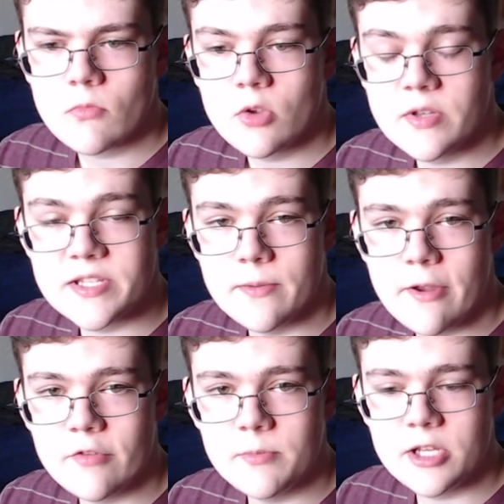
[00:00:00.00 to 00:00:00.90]
What's up,
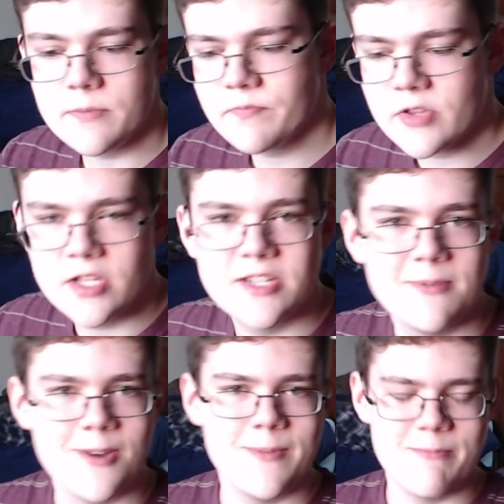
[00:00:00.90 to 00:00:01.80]
everybody? Nancy
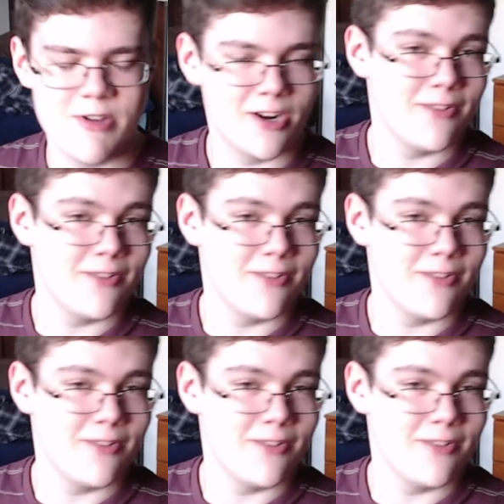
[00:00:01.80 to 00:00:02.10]
Wybeam here.